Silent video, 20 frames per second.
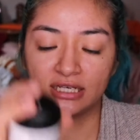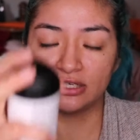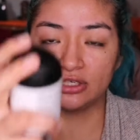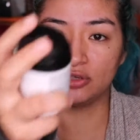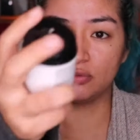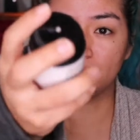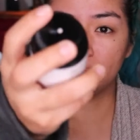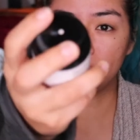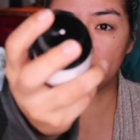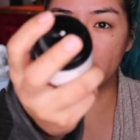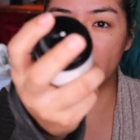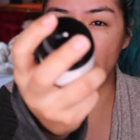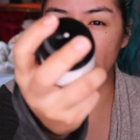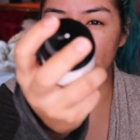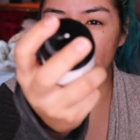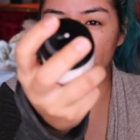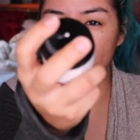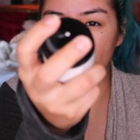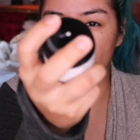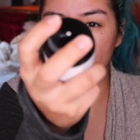you
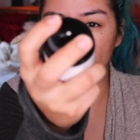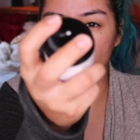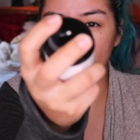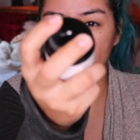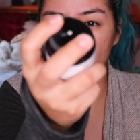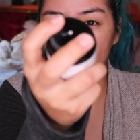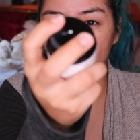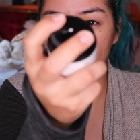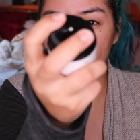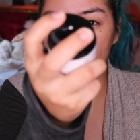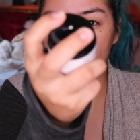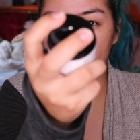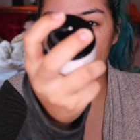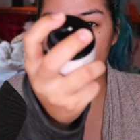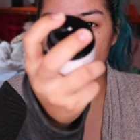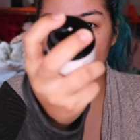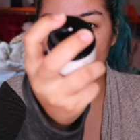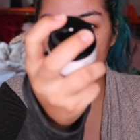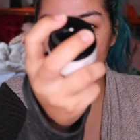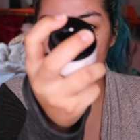pump it up like
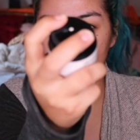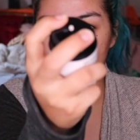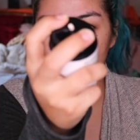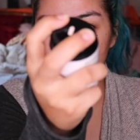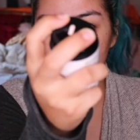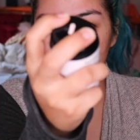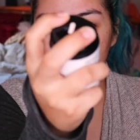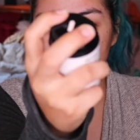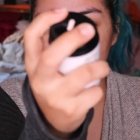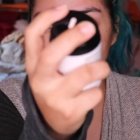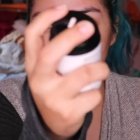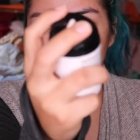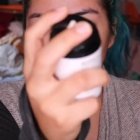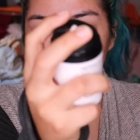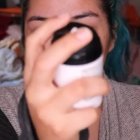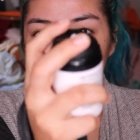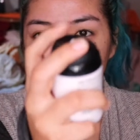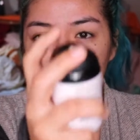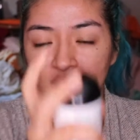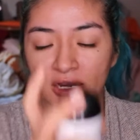that, and some of
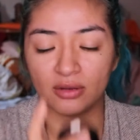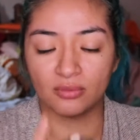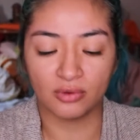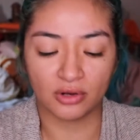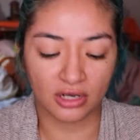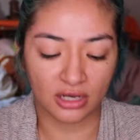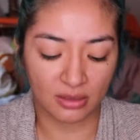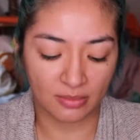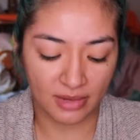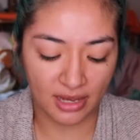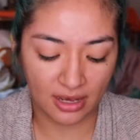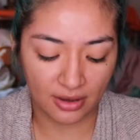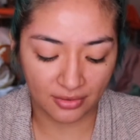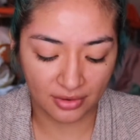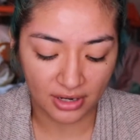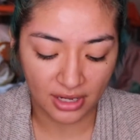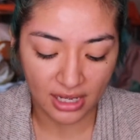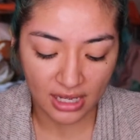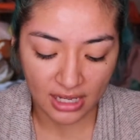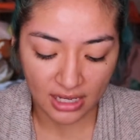the product will come
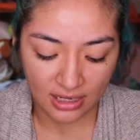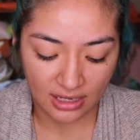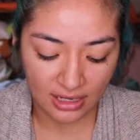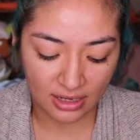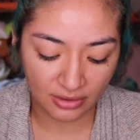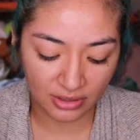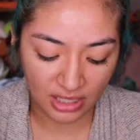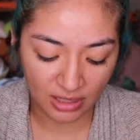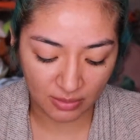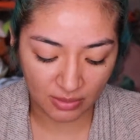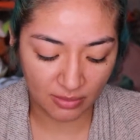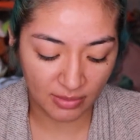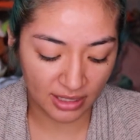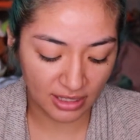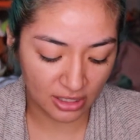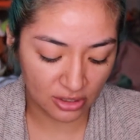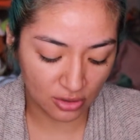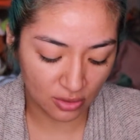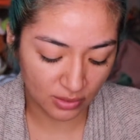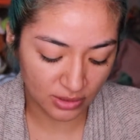out. Now keep in mind
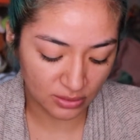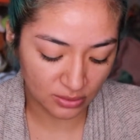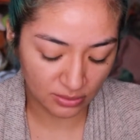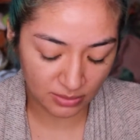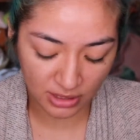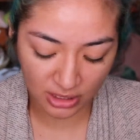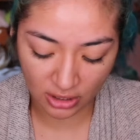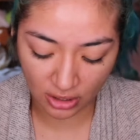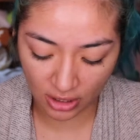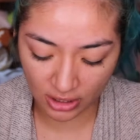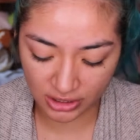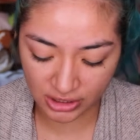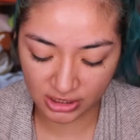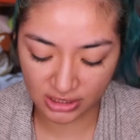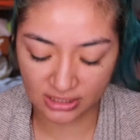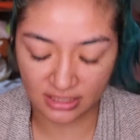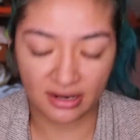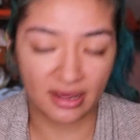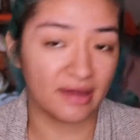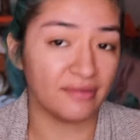that you always want to be
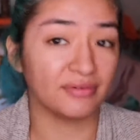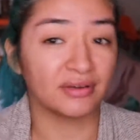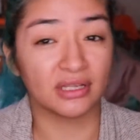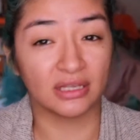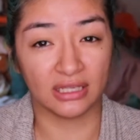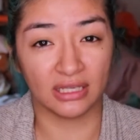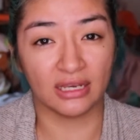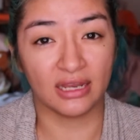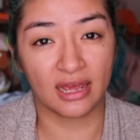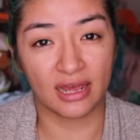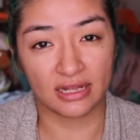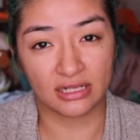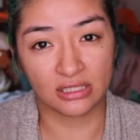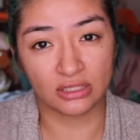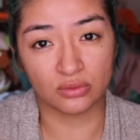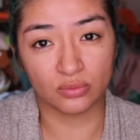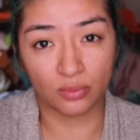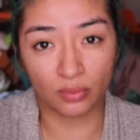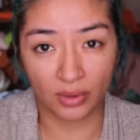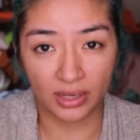cautious and have clean
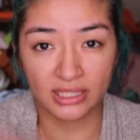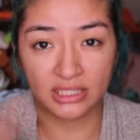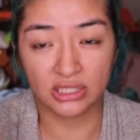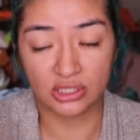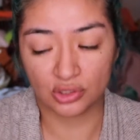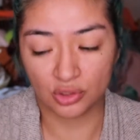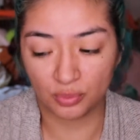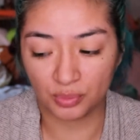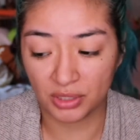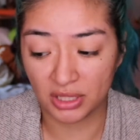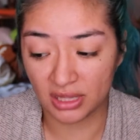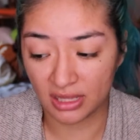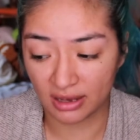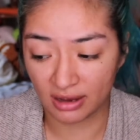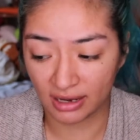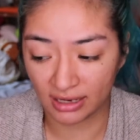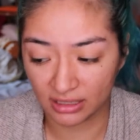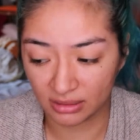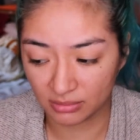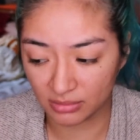hands when scooping the
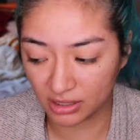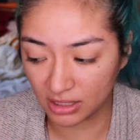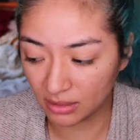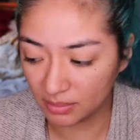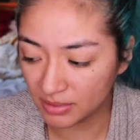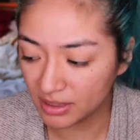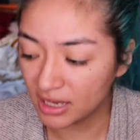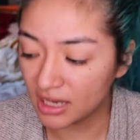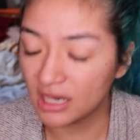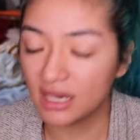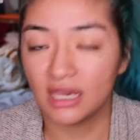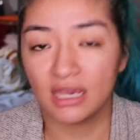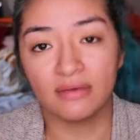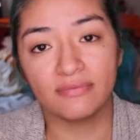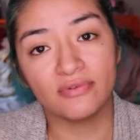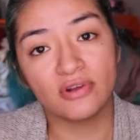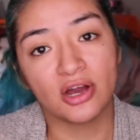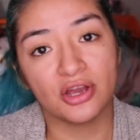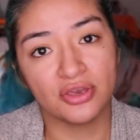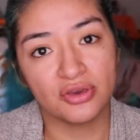item up.
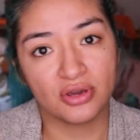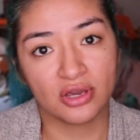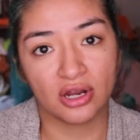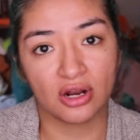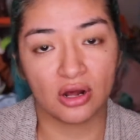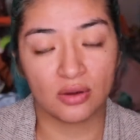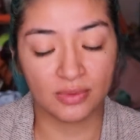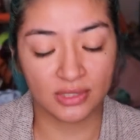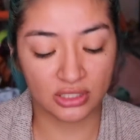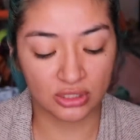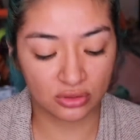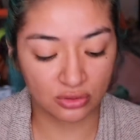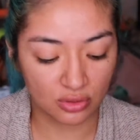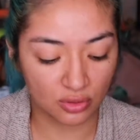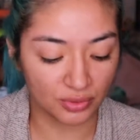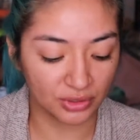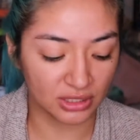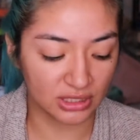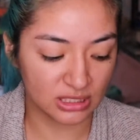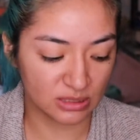If not, you can always do
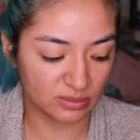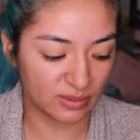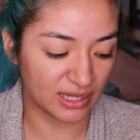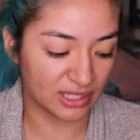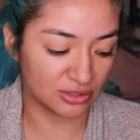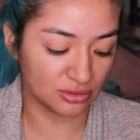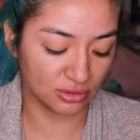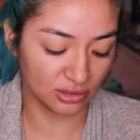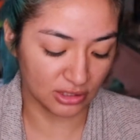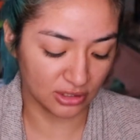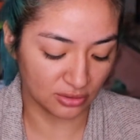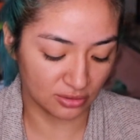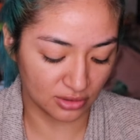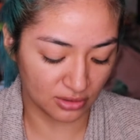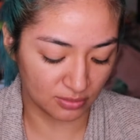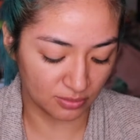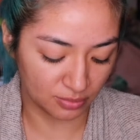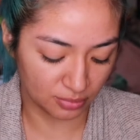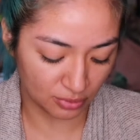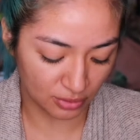it with a spatula or
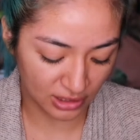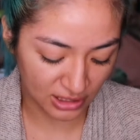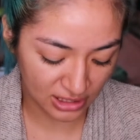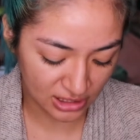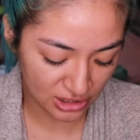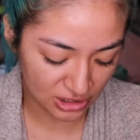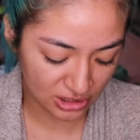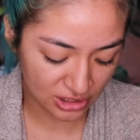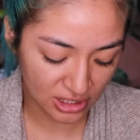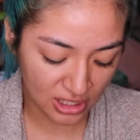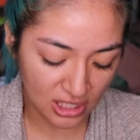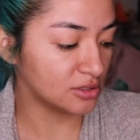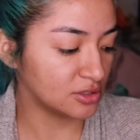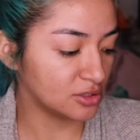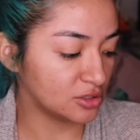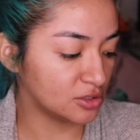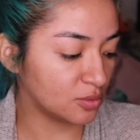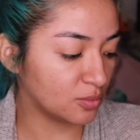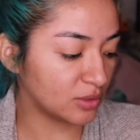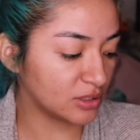a brush.
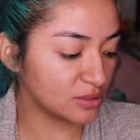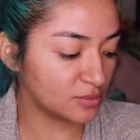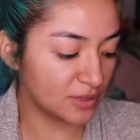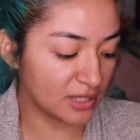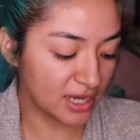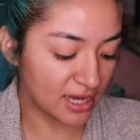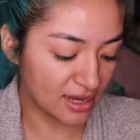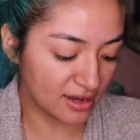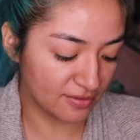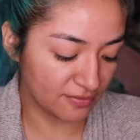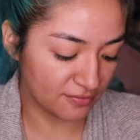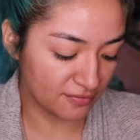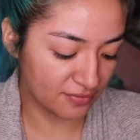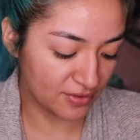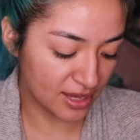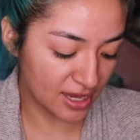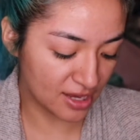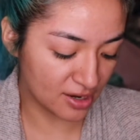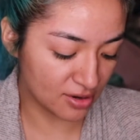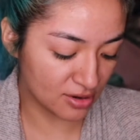So once we have
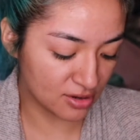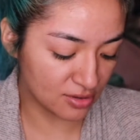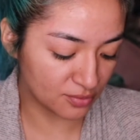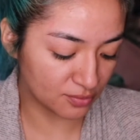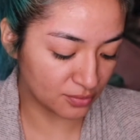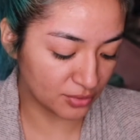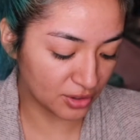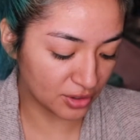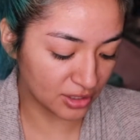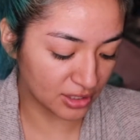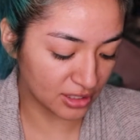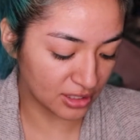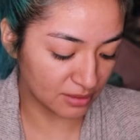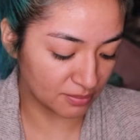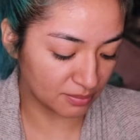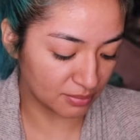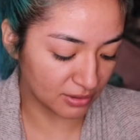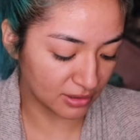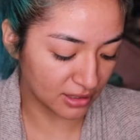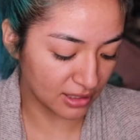that on, we are going to
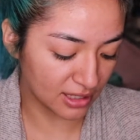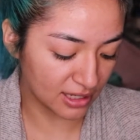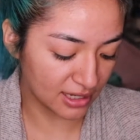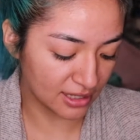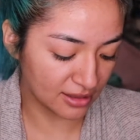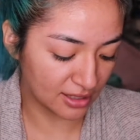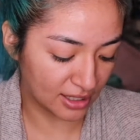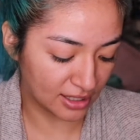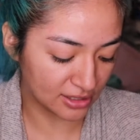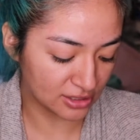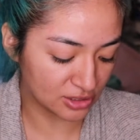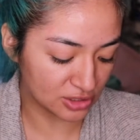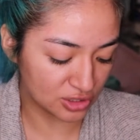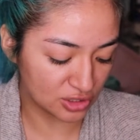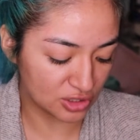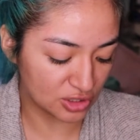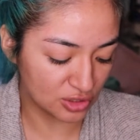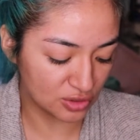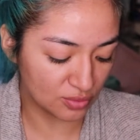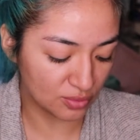apply that
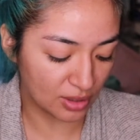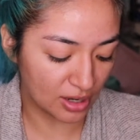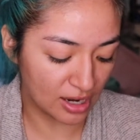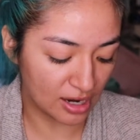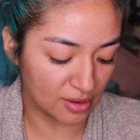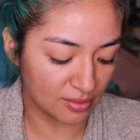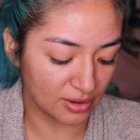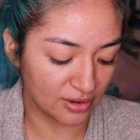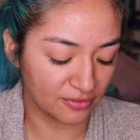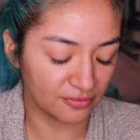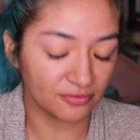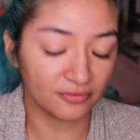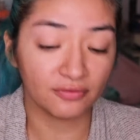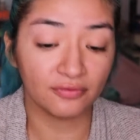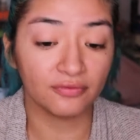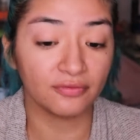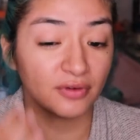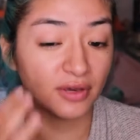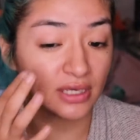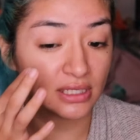to our
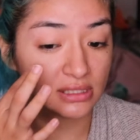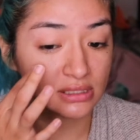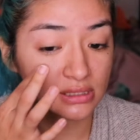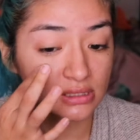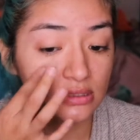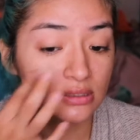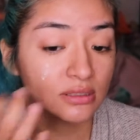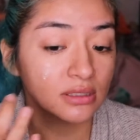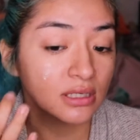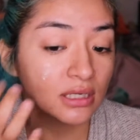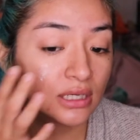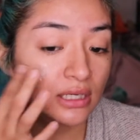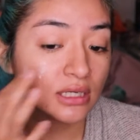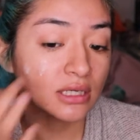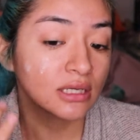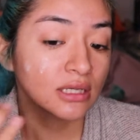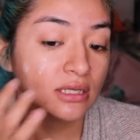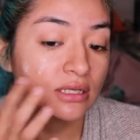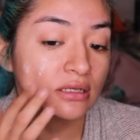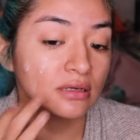face.
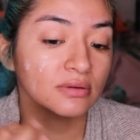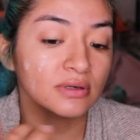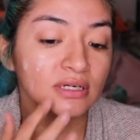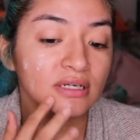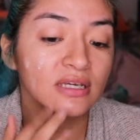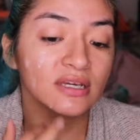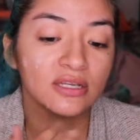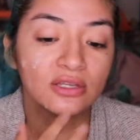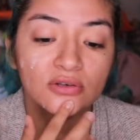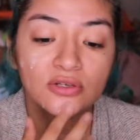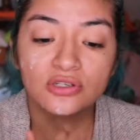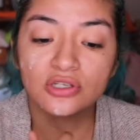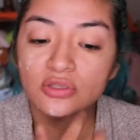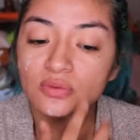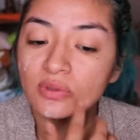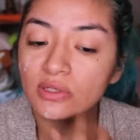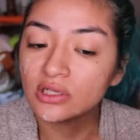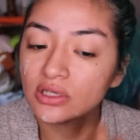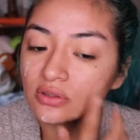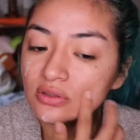Now again, you
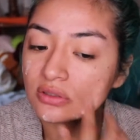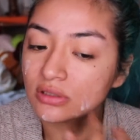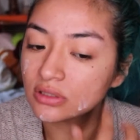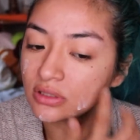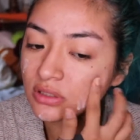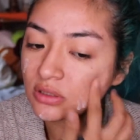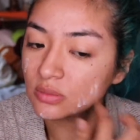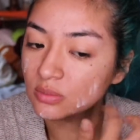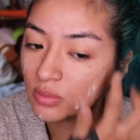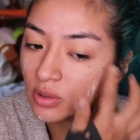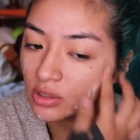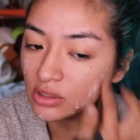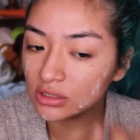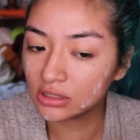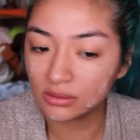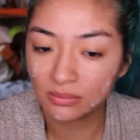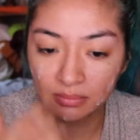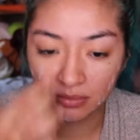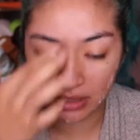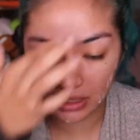just want to use a
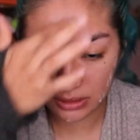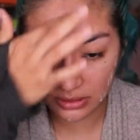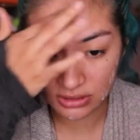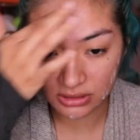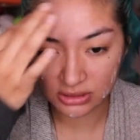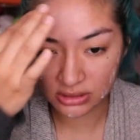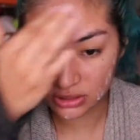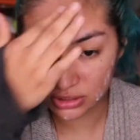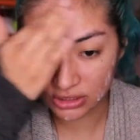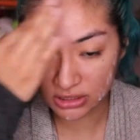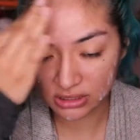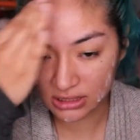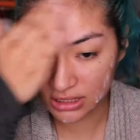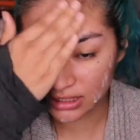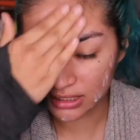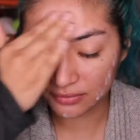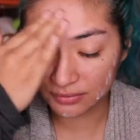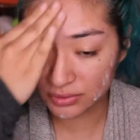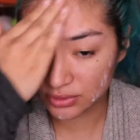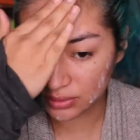small amount, just
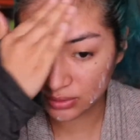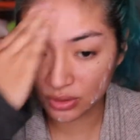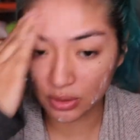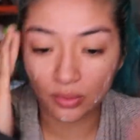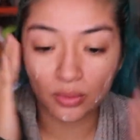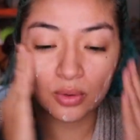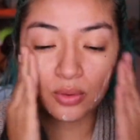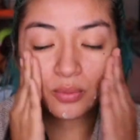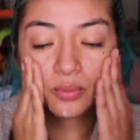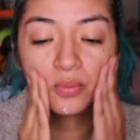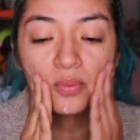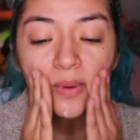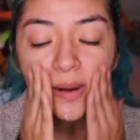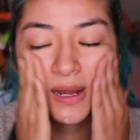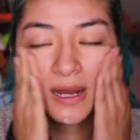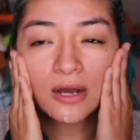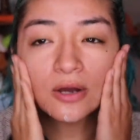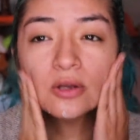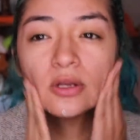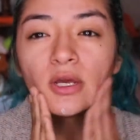enough to go
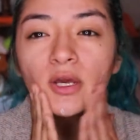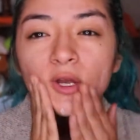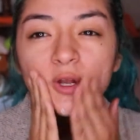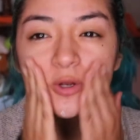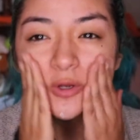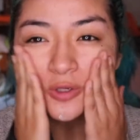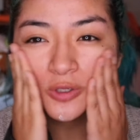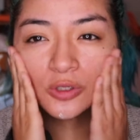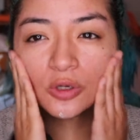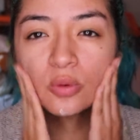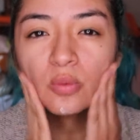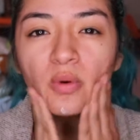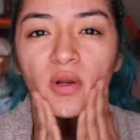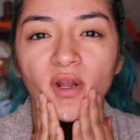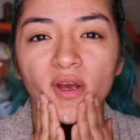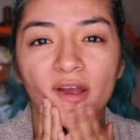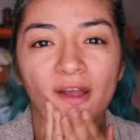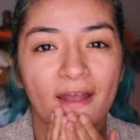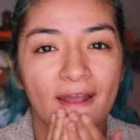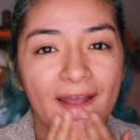around. You don't want
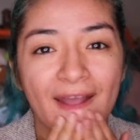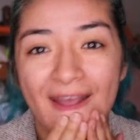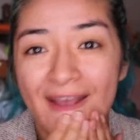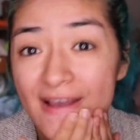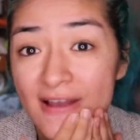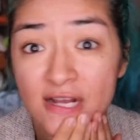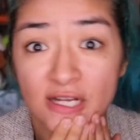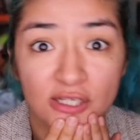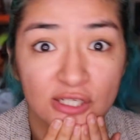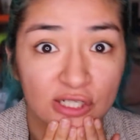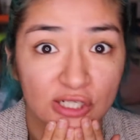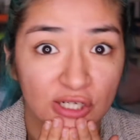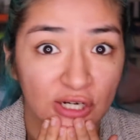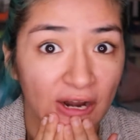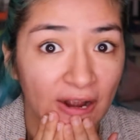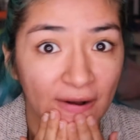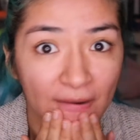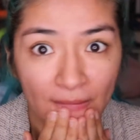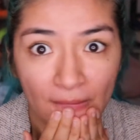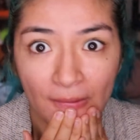to extra
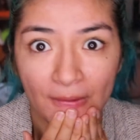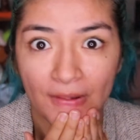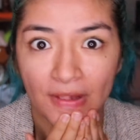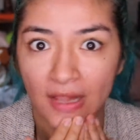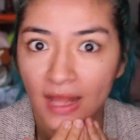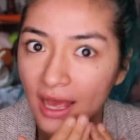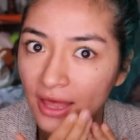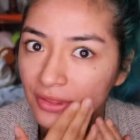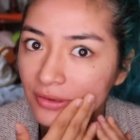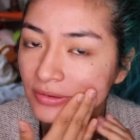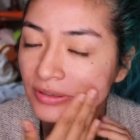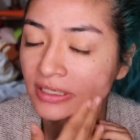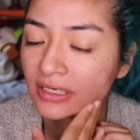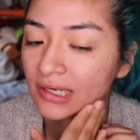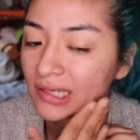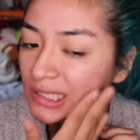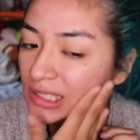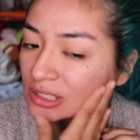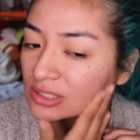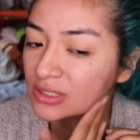out lather it
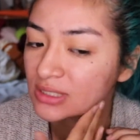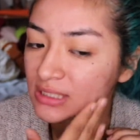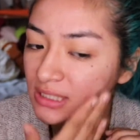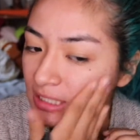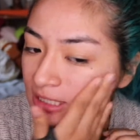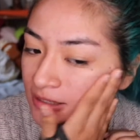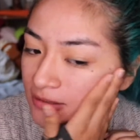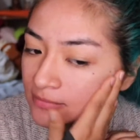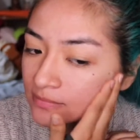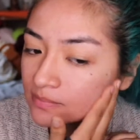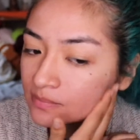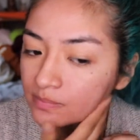on your skin.